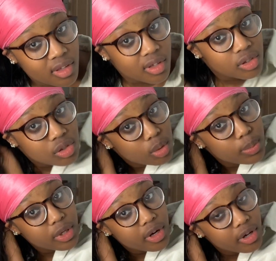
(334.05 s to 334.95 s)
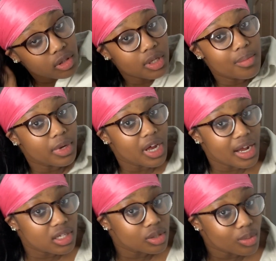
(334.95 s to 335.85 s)
super curly, but I
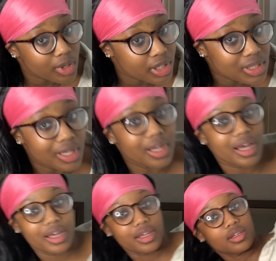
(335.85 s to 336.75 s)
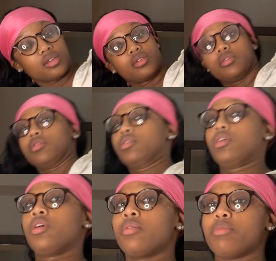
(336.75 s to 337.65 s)
just want it to not
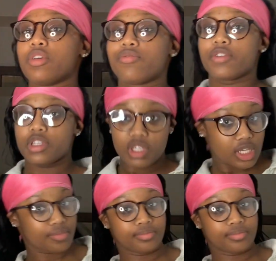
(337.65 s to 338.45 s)
be frizzy.